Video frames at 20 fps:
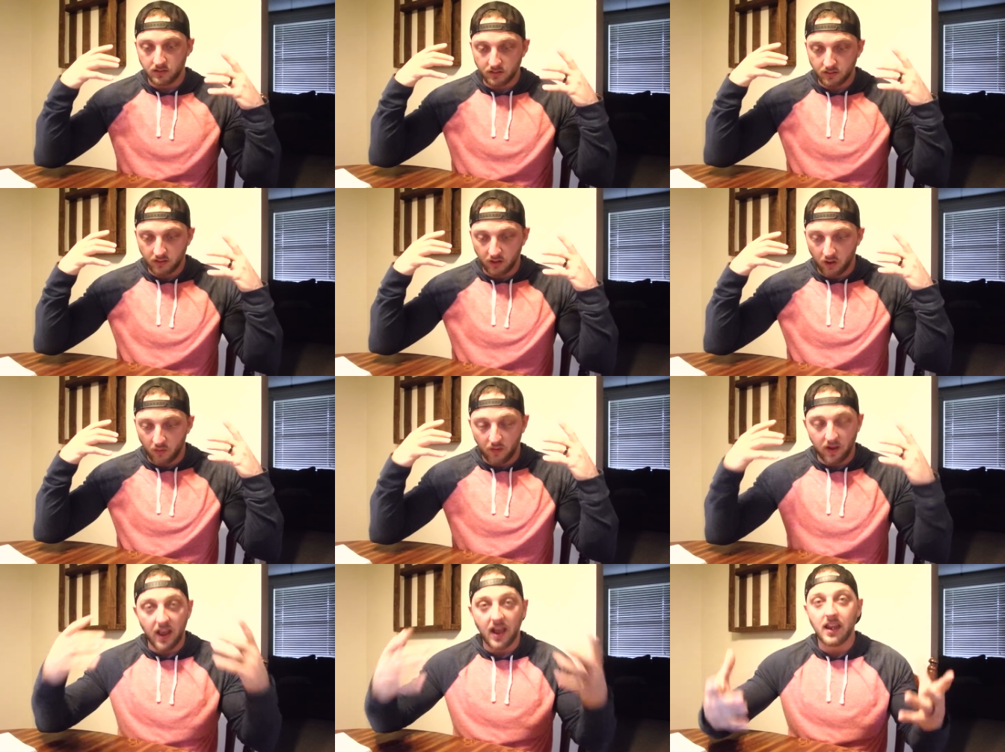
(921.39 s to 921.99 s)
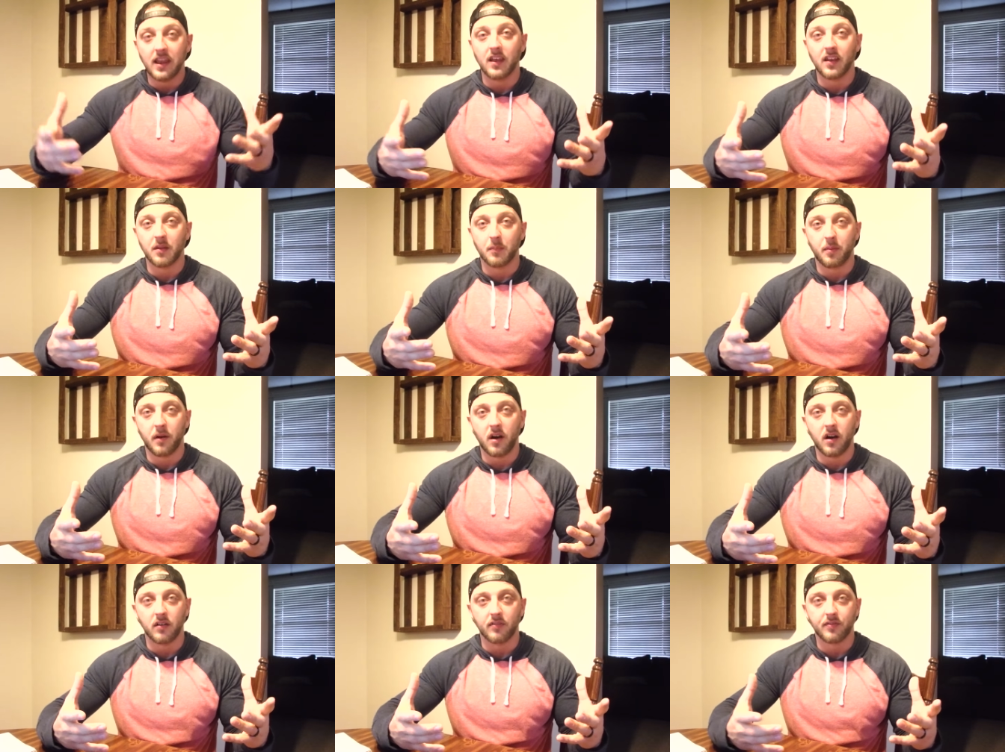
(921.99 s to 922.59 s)
you know, any of the
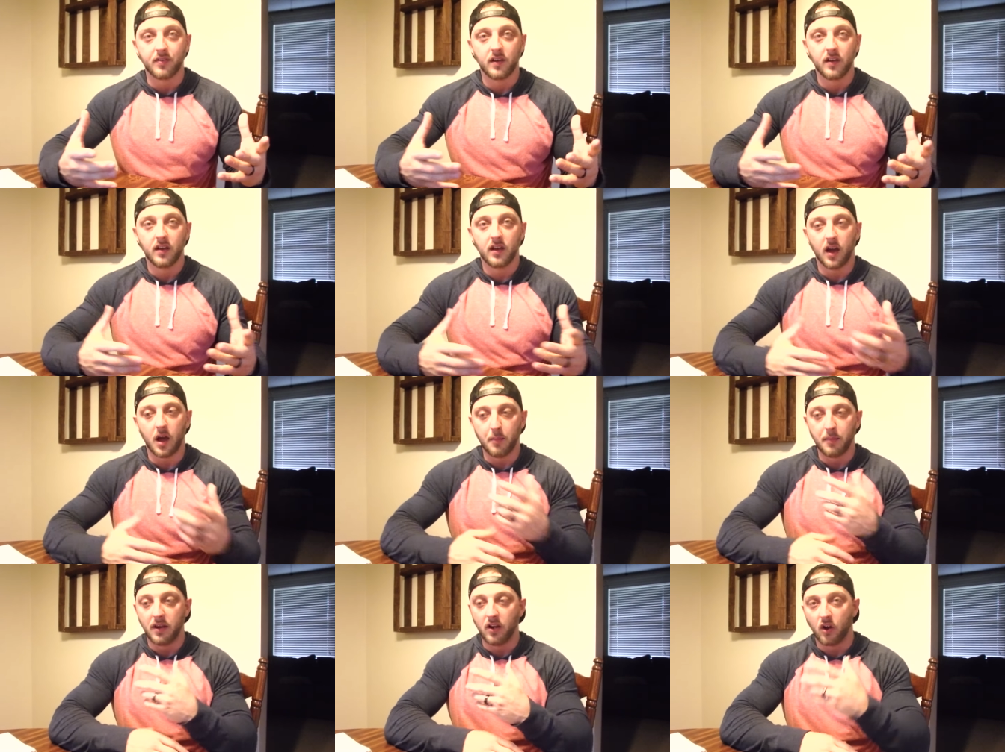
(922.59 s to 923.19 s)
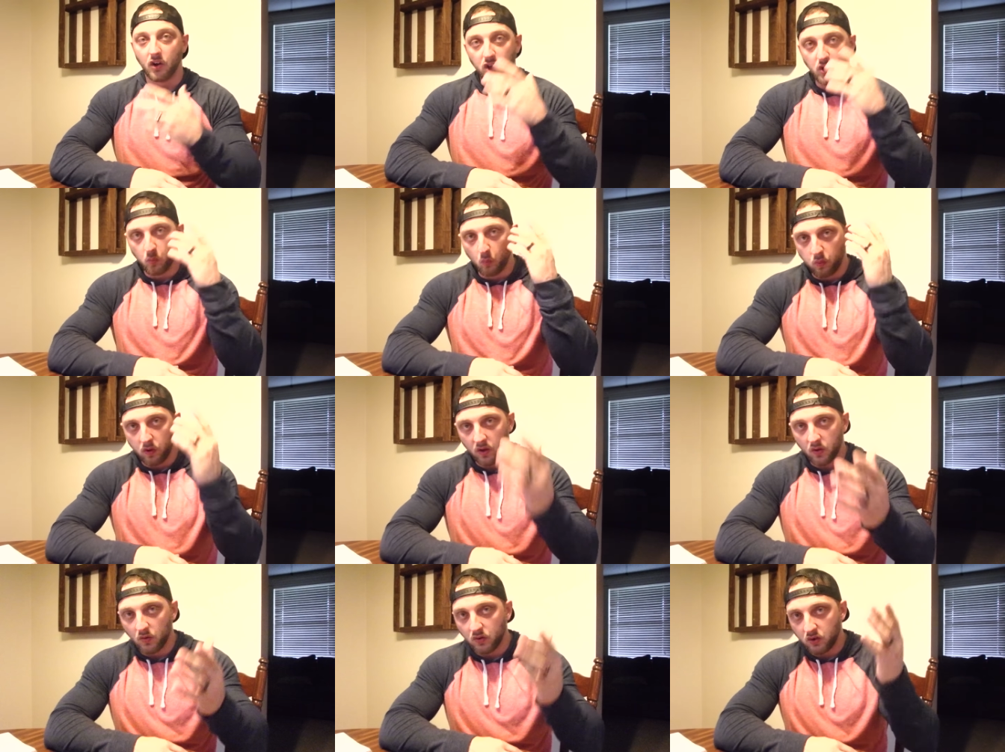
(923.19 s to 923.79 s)
above. I mean, are you
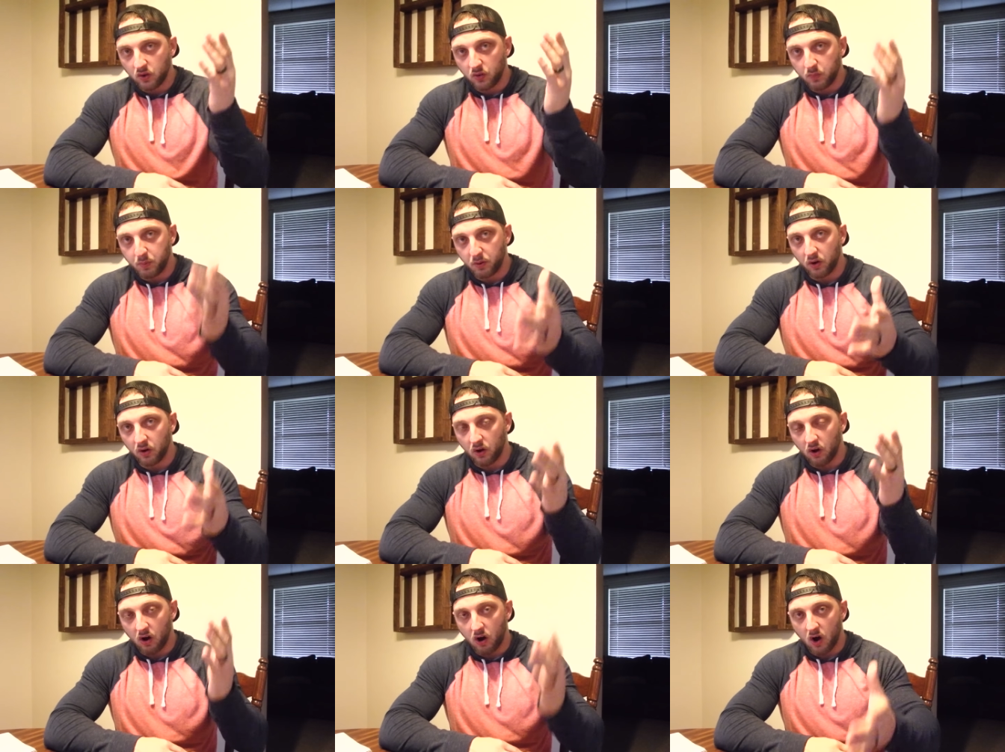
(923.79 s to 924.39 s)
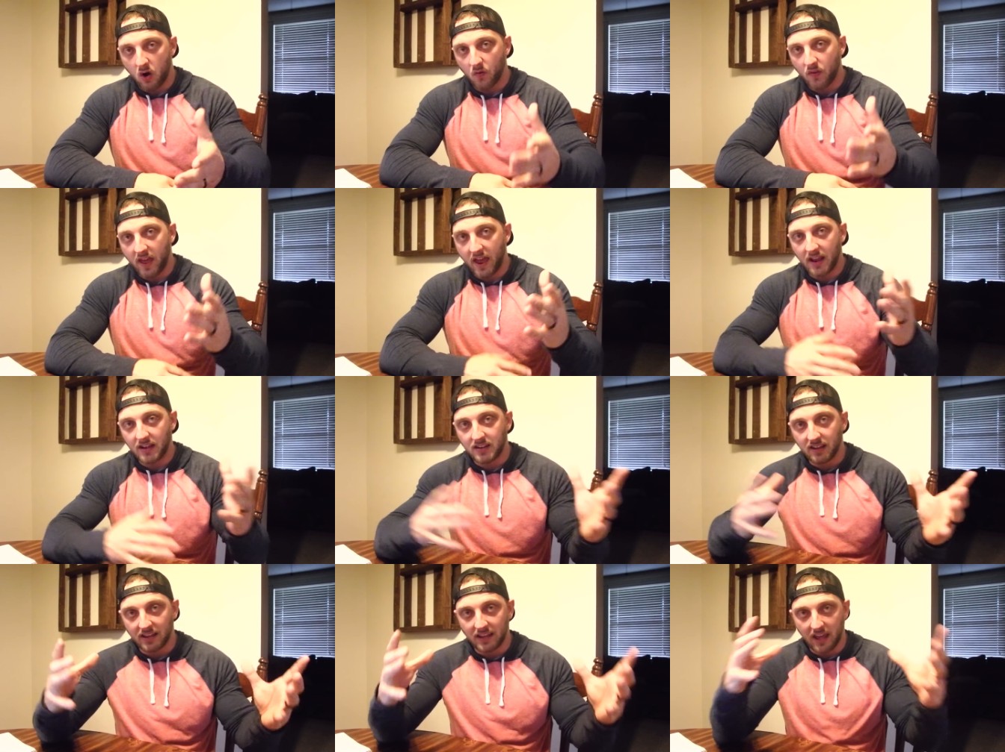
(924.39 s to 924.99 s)
willing to put all
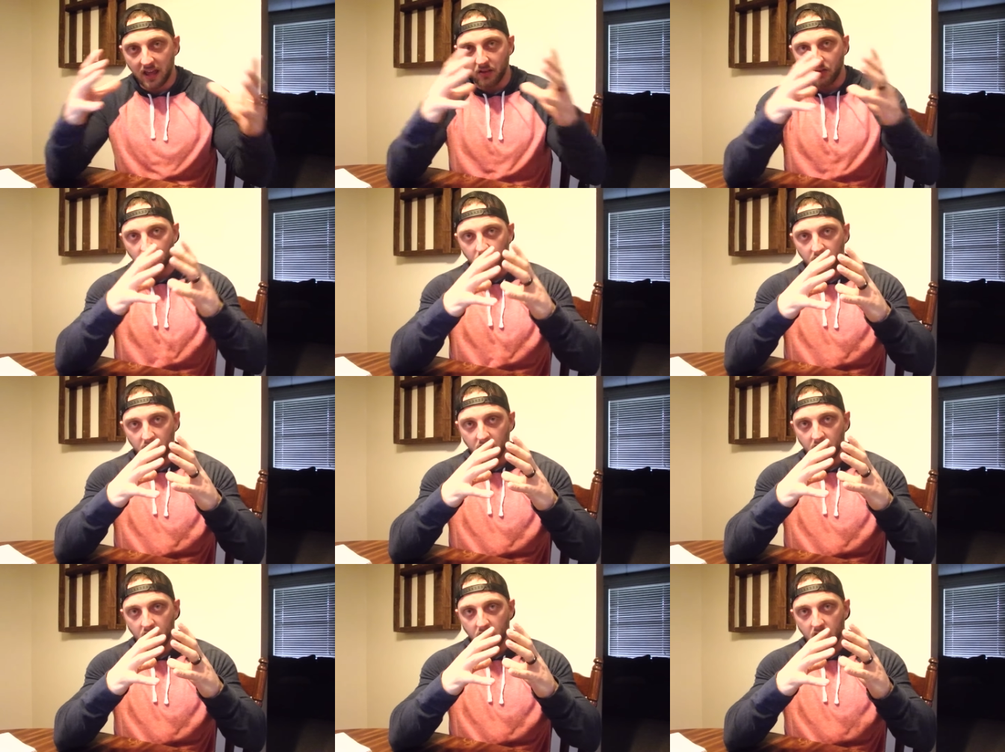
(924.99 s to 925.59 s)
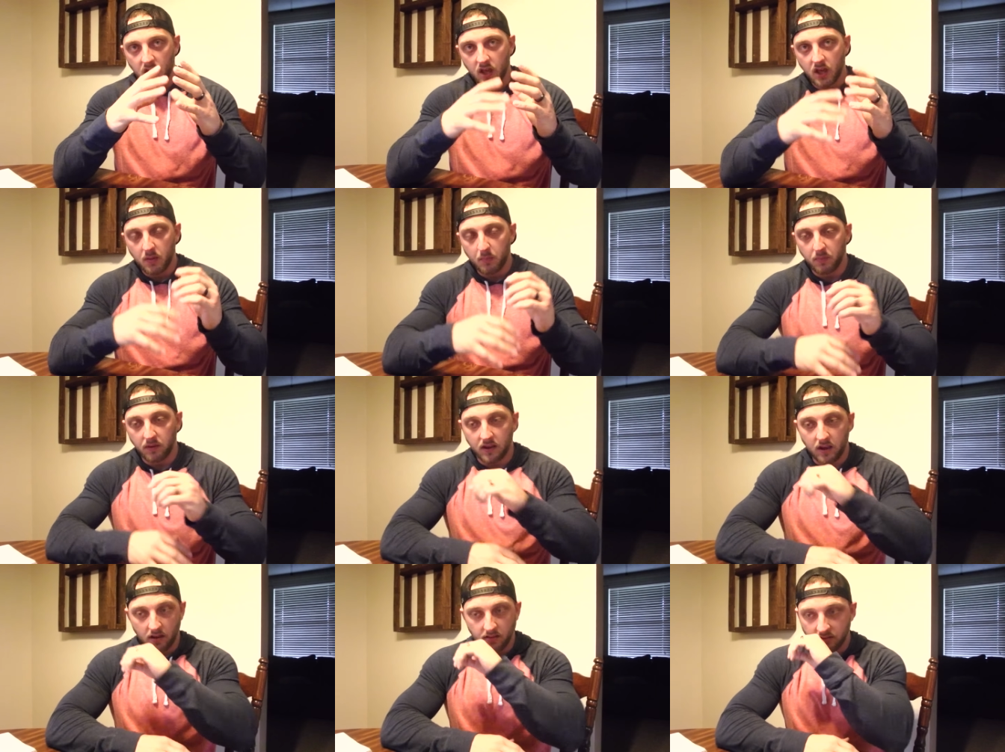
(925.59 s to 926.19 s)
that together?
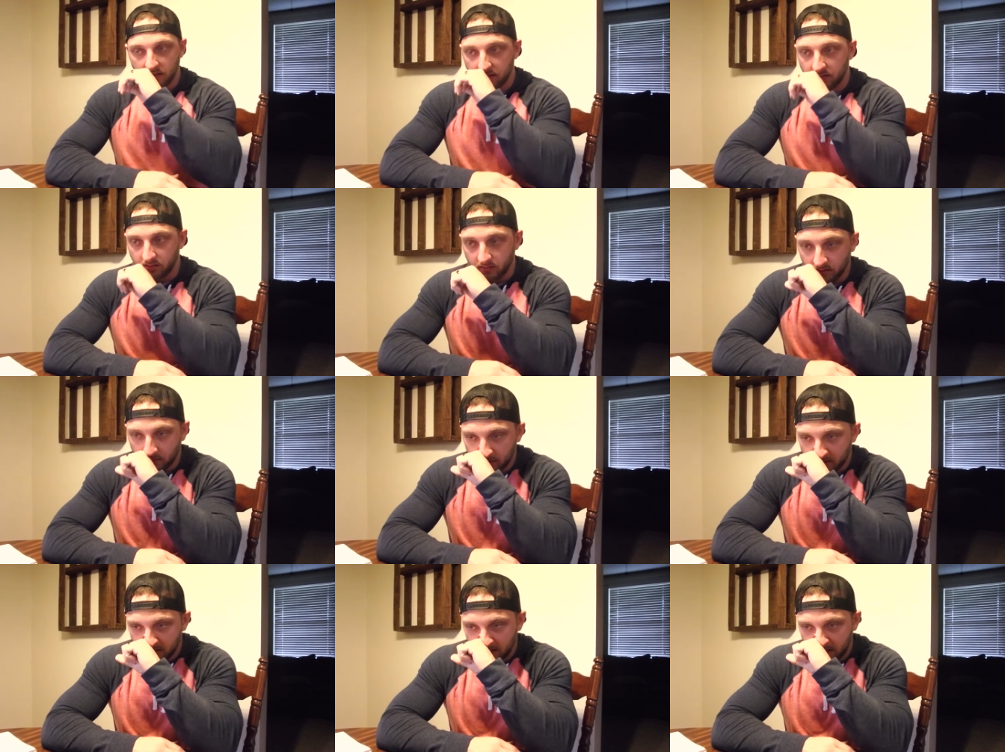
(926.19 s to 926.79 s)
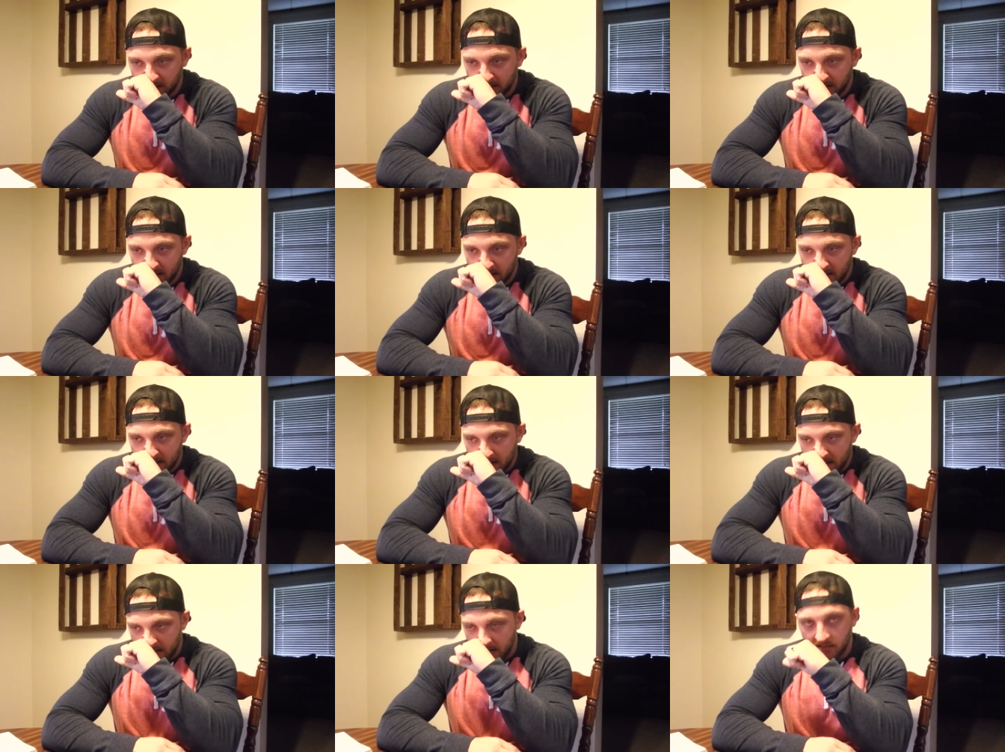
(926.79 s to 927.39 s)
Because it's literally
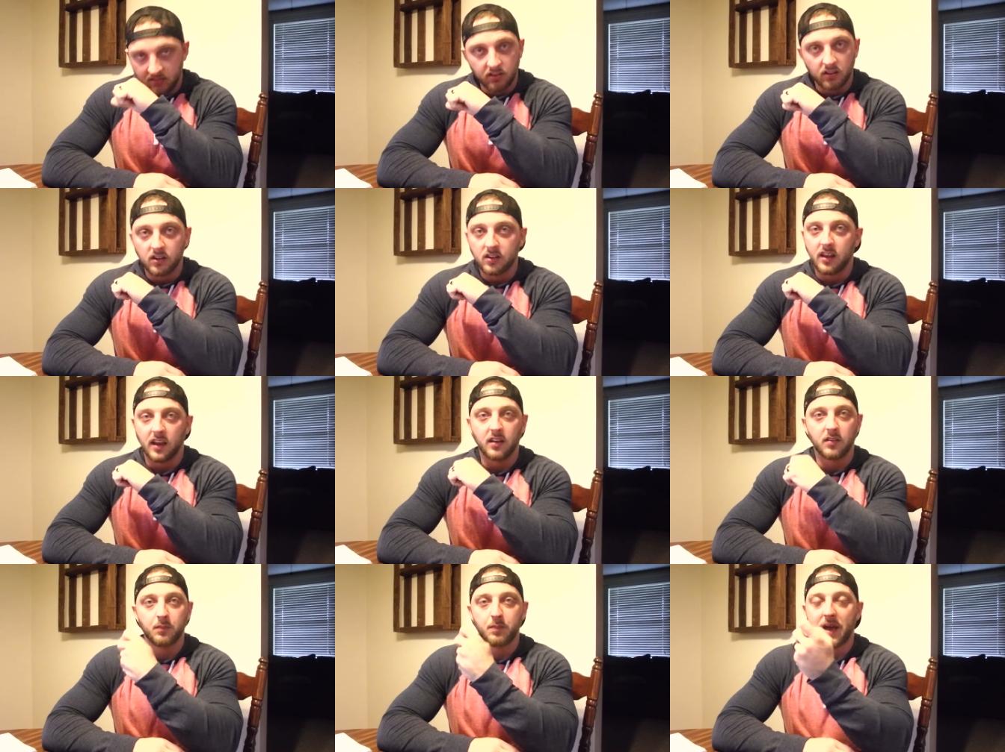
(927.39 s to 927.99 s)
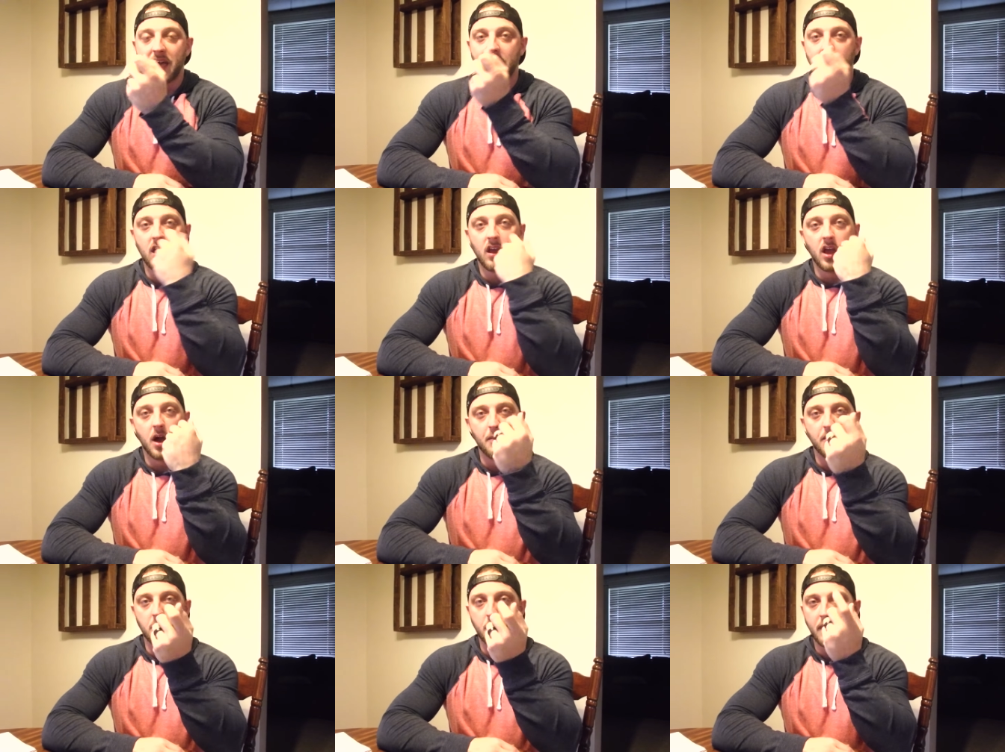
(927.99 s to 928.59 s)
like packing
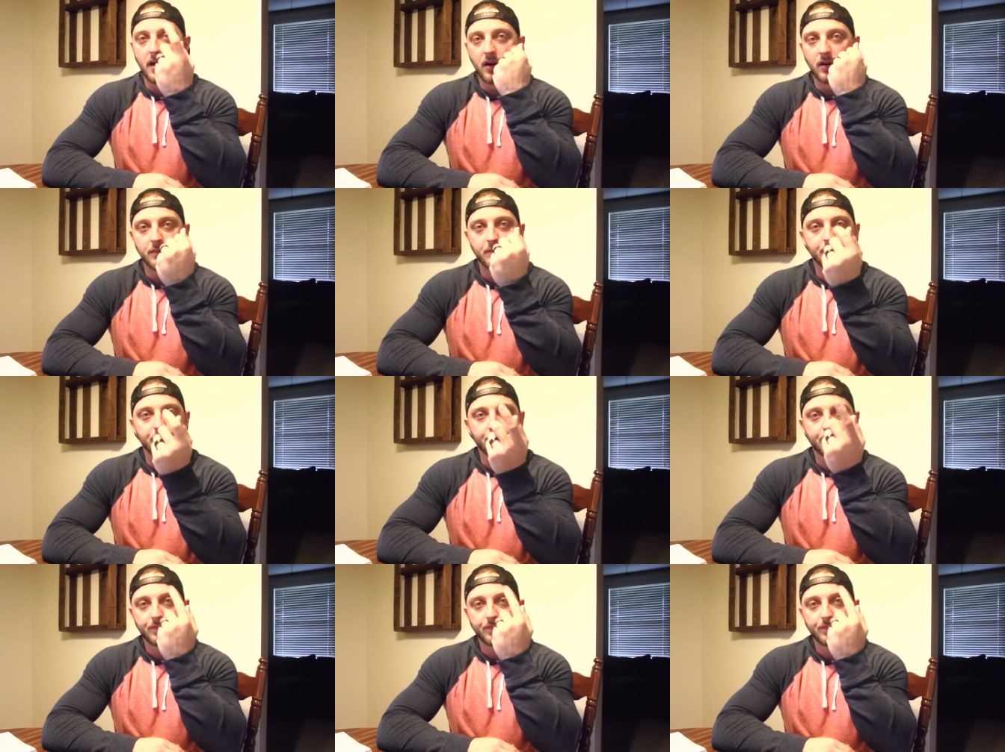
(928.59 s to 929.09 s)
gum in your mouth.